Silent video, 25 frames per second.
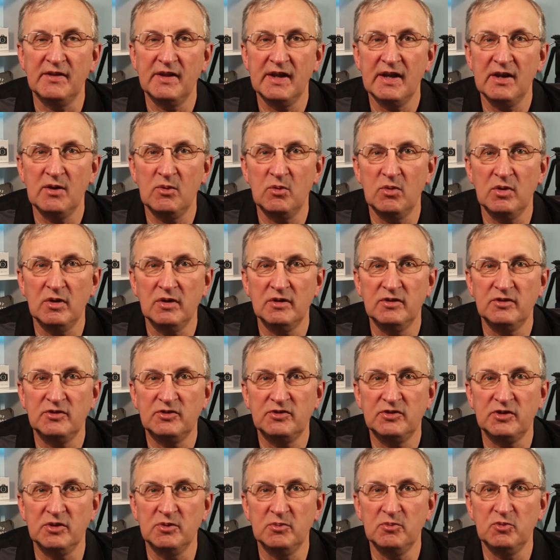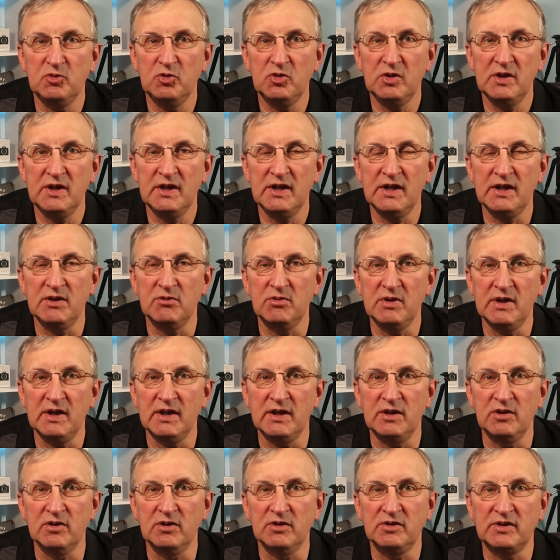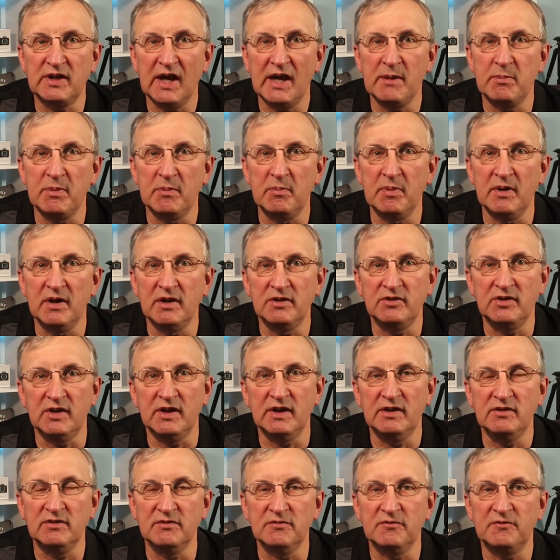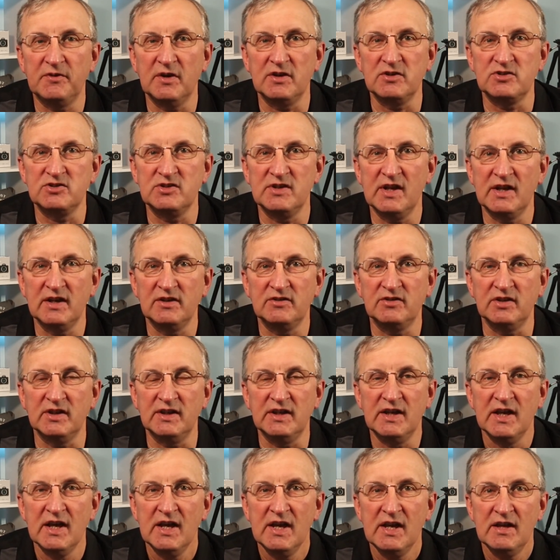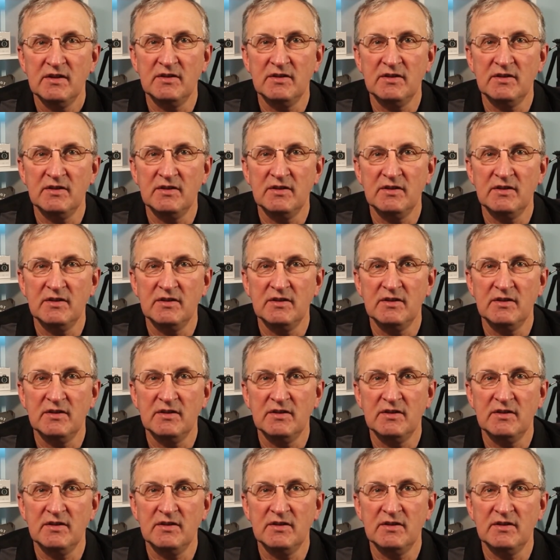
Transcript: there was some really good capabilities and functionality